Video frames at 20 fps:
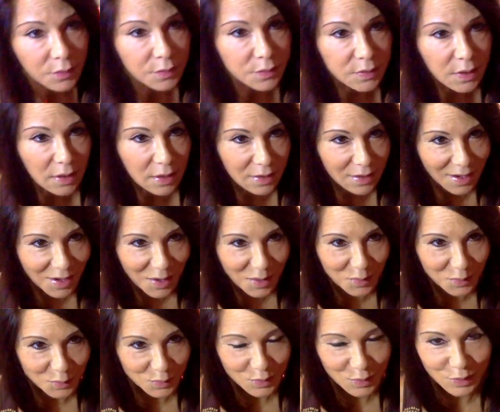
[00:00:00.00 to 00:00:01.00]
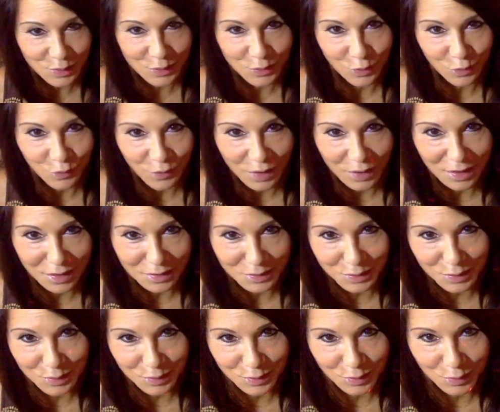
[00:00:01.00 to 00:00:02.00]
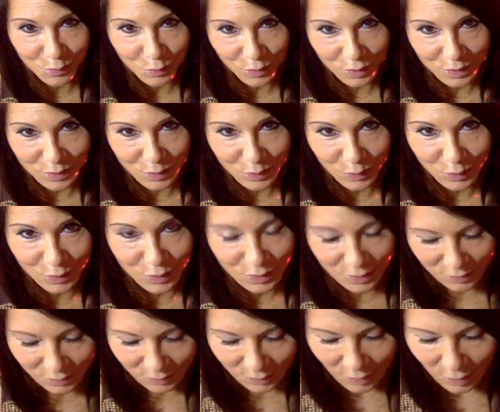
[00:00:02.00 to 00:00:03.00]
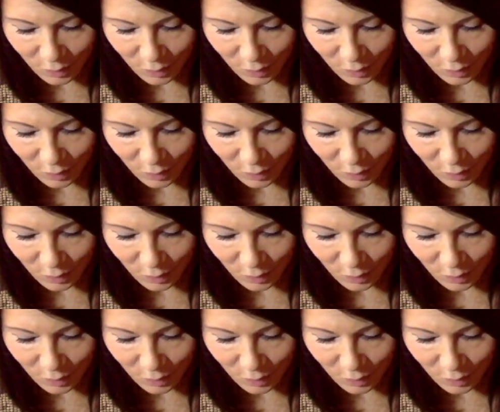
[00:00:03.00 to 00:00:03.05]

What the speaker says: The second house is your finances and resources.